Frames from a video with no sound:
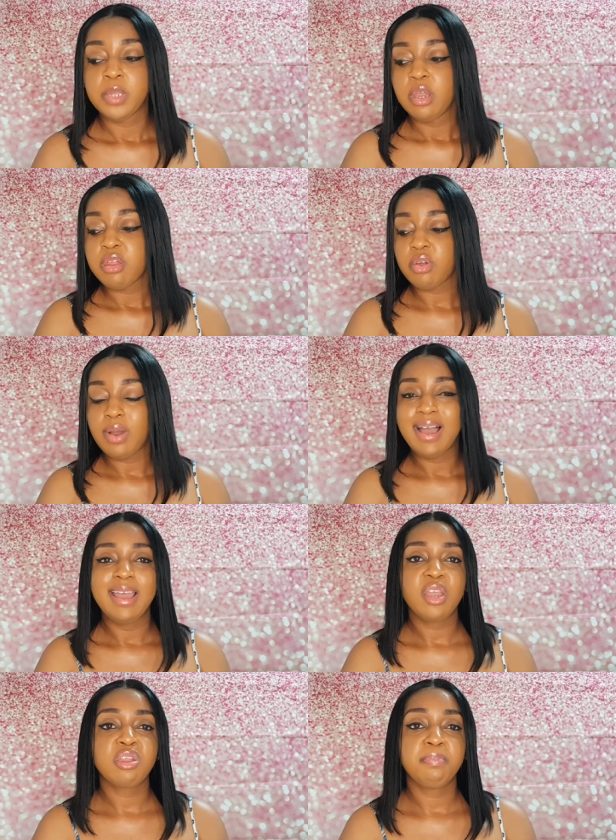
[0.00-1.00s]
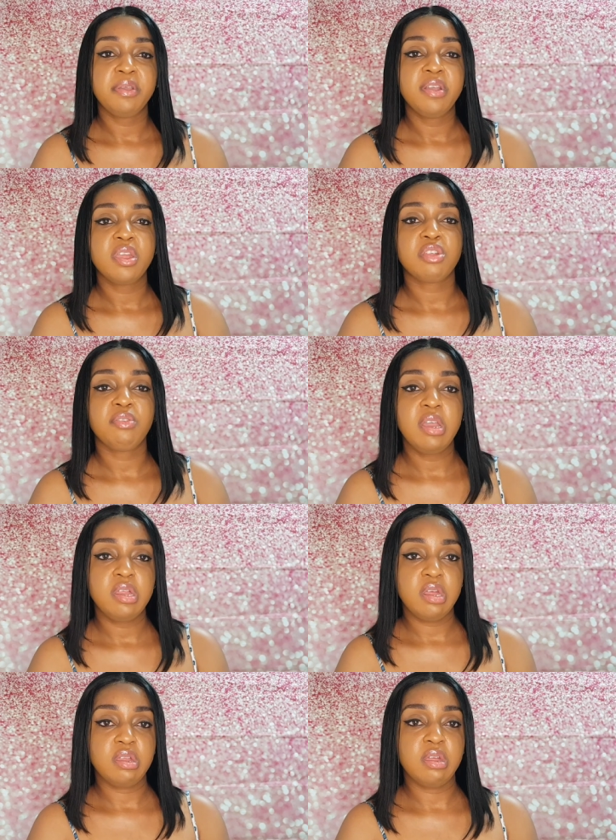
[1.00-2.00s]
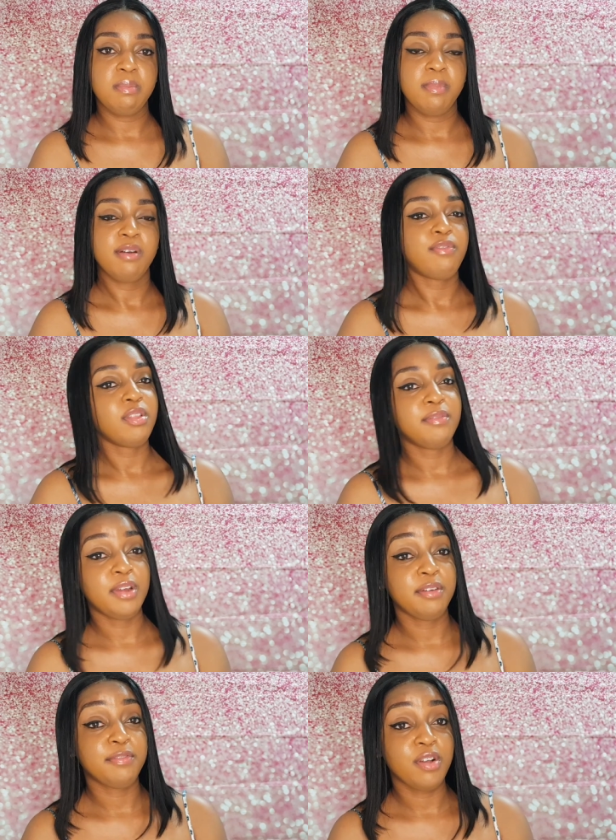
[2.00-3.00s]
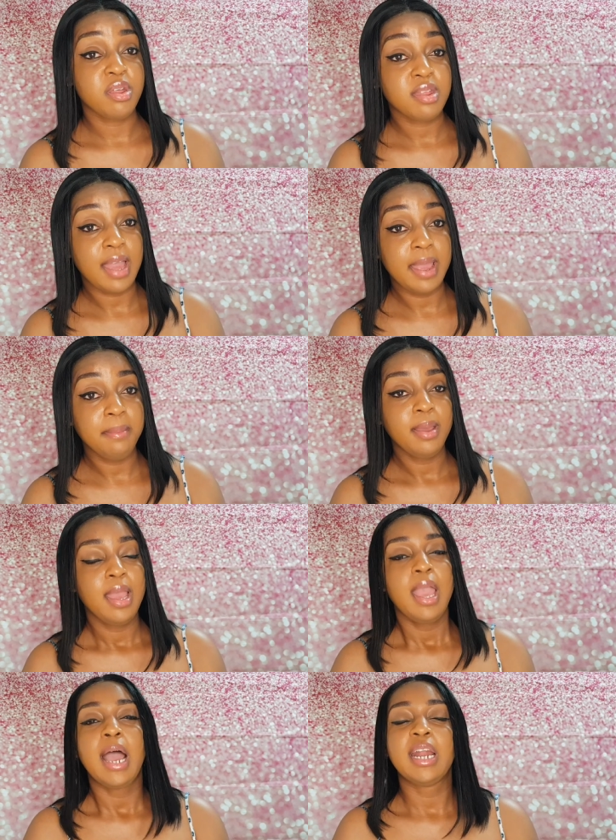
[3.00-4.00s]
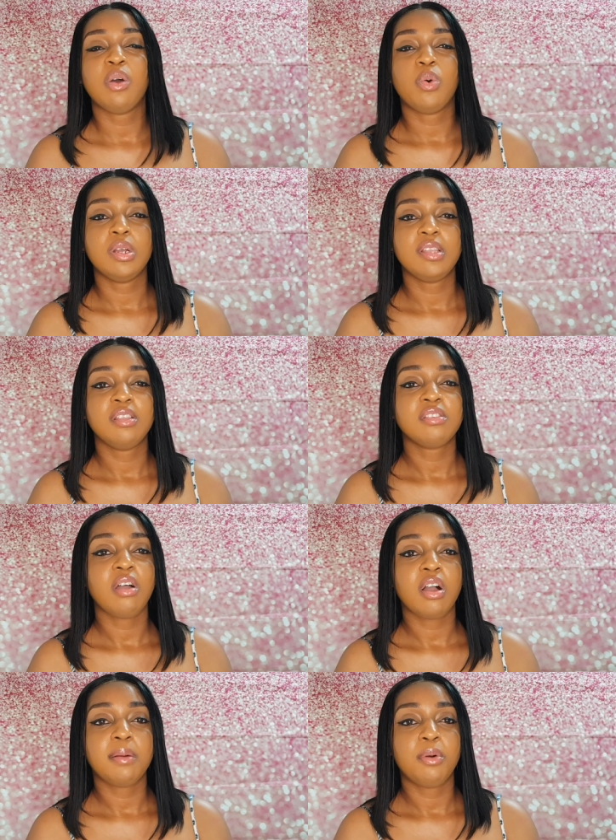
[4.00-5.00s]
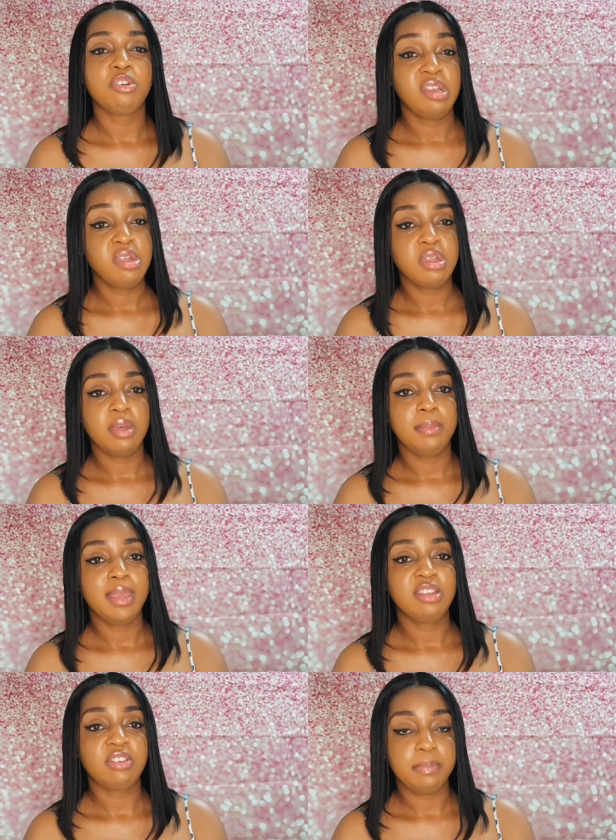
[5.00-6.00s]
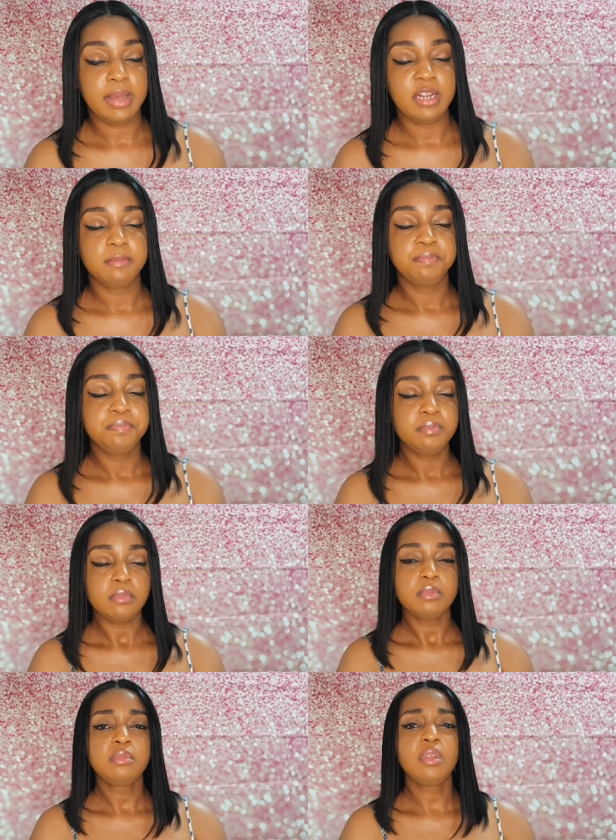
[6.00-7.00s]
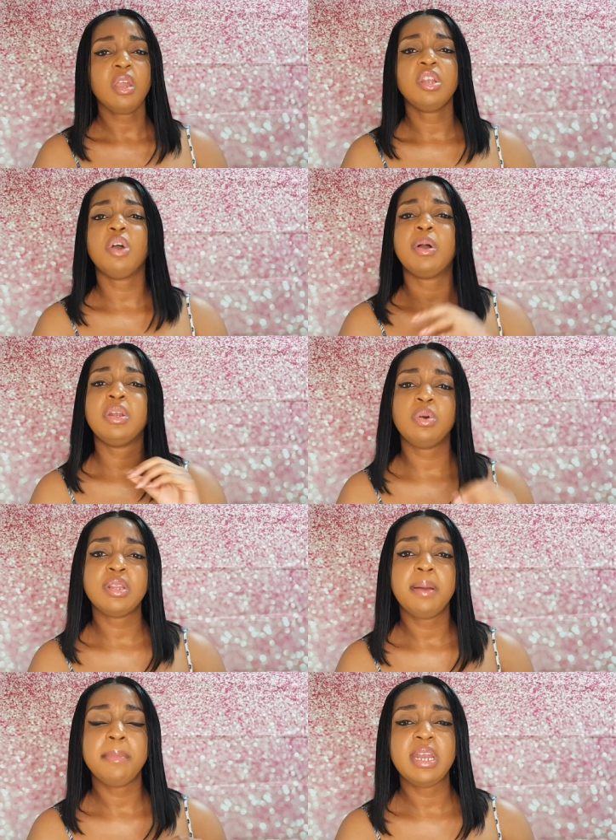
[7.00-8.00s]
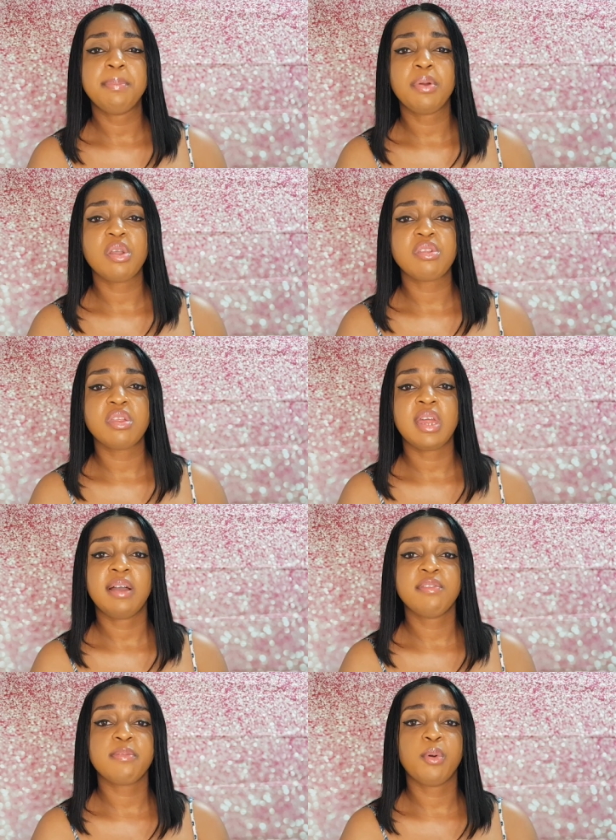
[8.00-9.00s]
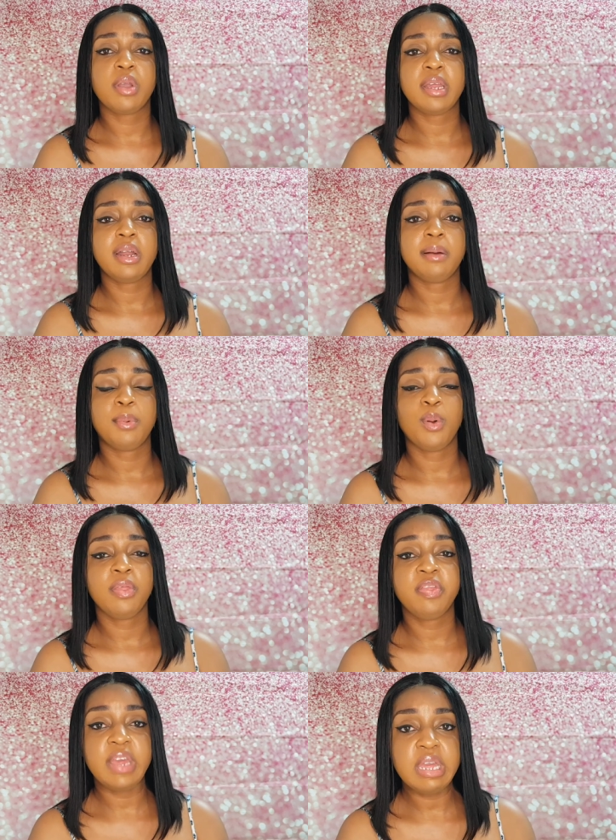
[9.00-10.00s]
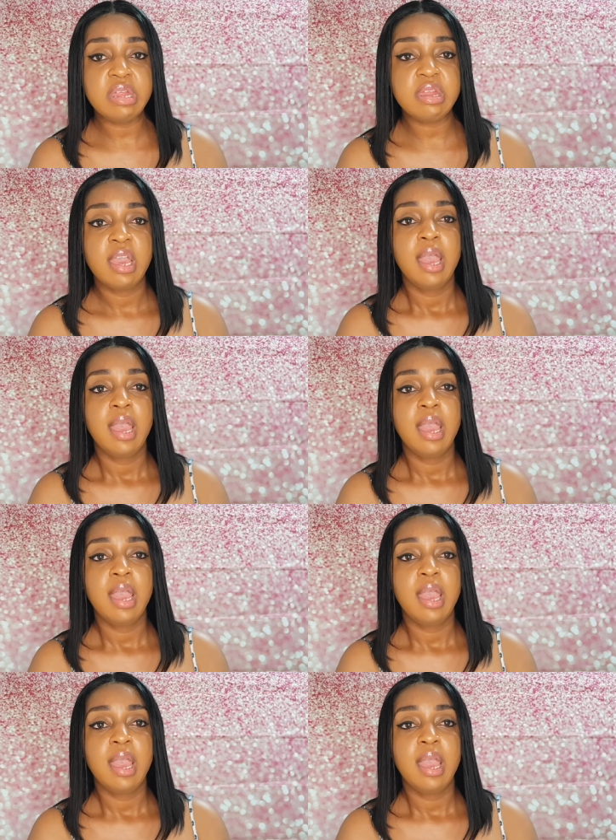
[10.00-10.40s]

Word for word: So I experienced racism for the very first time, and I wanted to talk about racism in Japan. Now, I know that many persons have spoken about this,